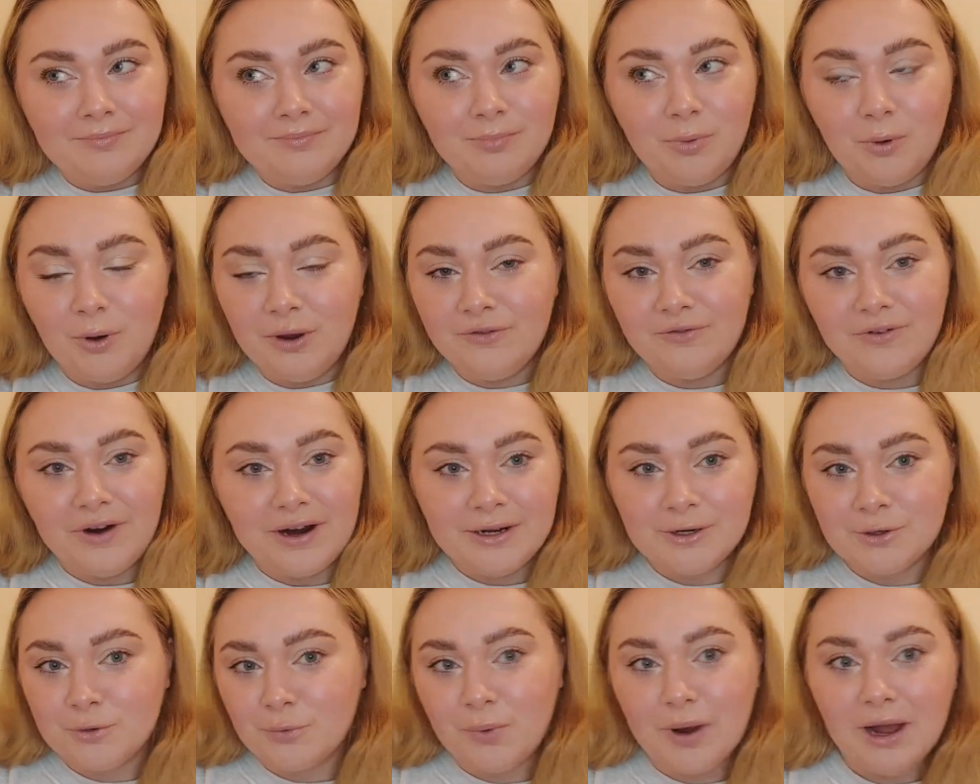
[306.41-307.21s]

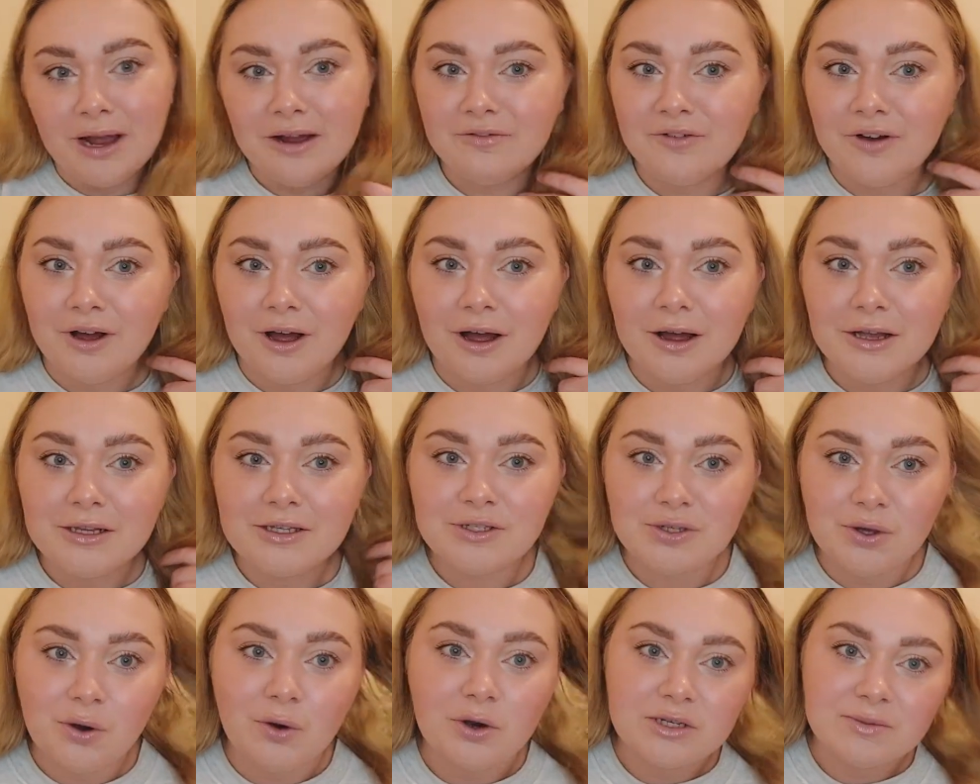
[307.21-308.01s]
boyfriend or whatever
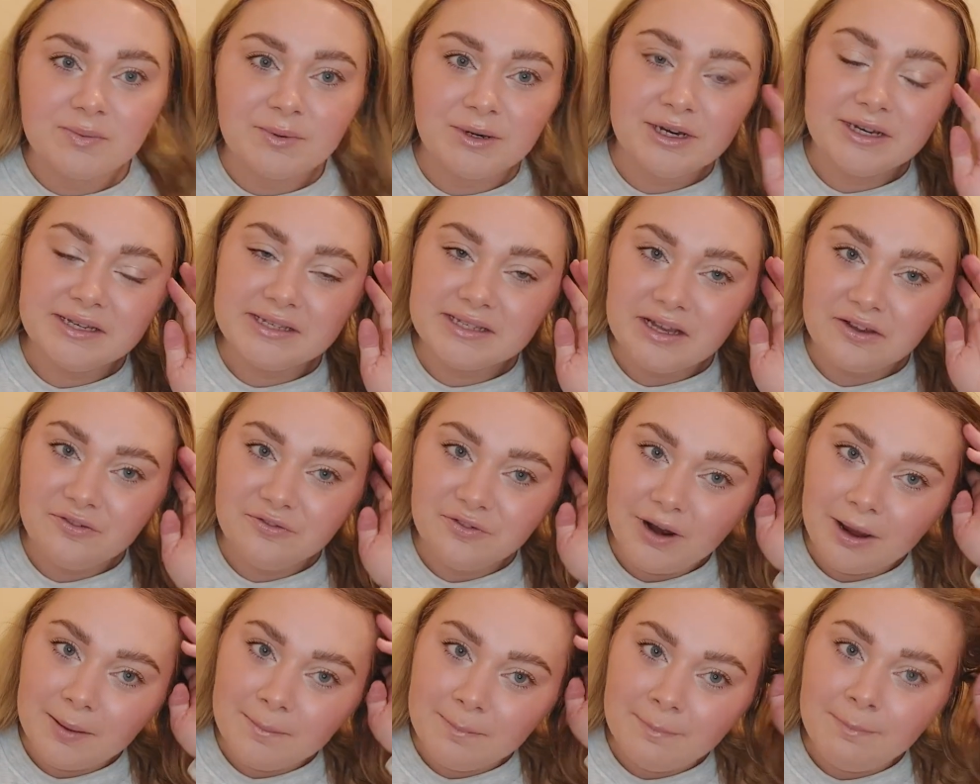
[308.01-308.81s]
socks because I
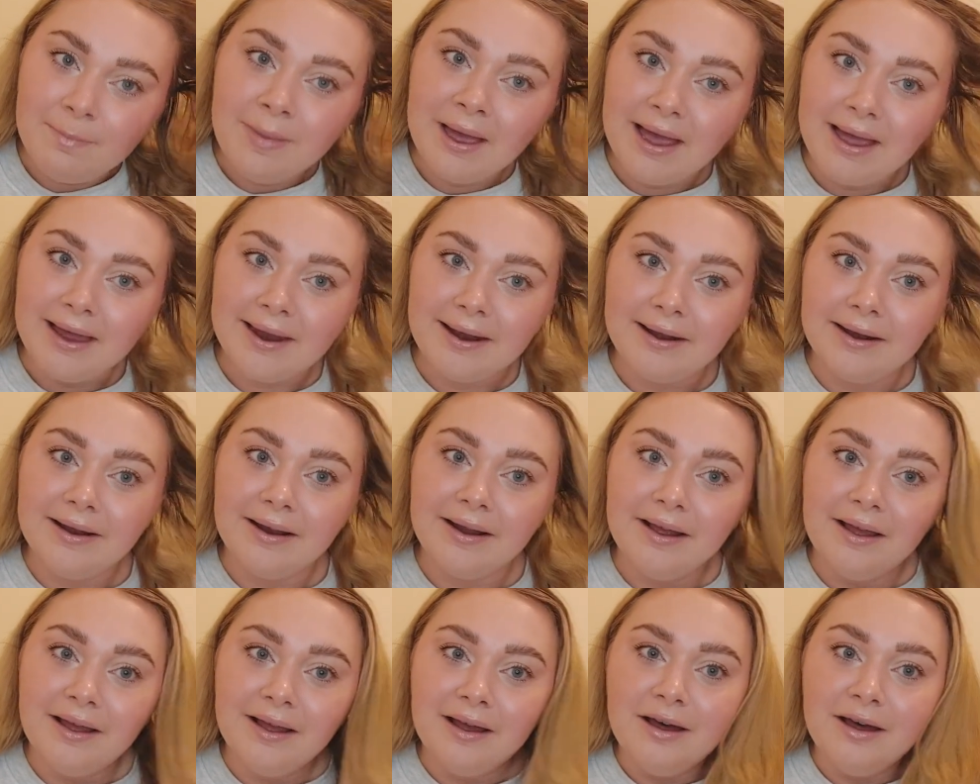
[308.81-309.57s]
feel like men